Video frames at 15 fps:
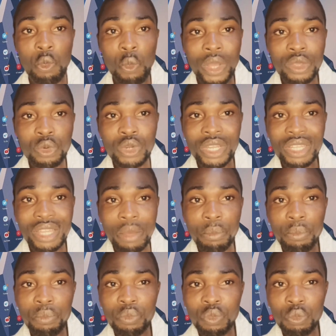When you need
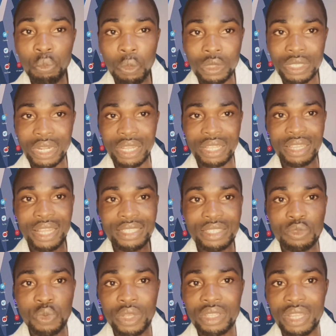them mostly, that
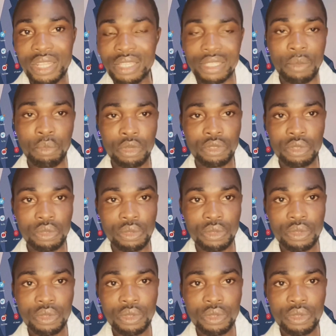is when they disappoint you.